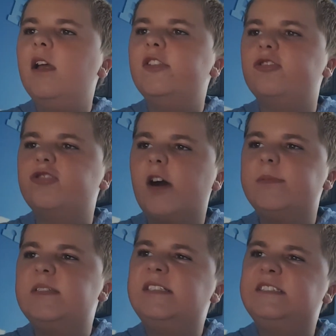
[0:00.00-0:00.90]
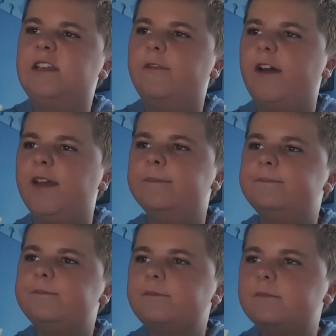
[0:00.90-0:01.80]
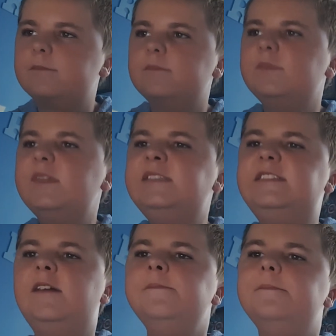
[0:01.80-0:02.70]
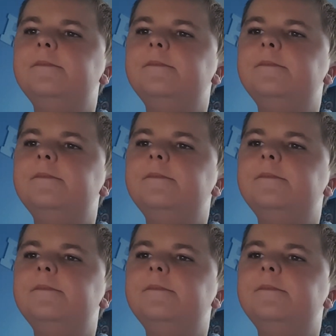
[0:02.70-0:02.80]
You dropped this in the fight, he said.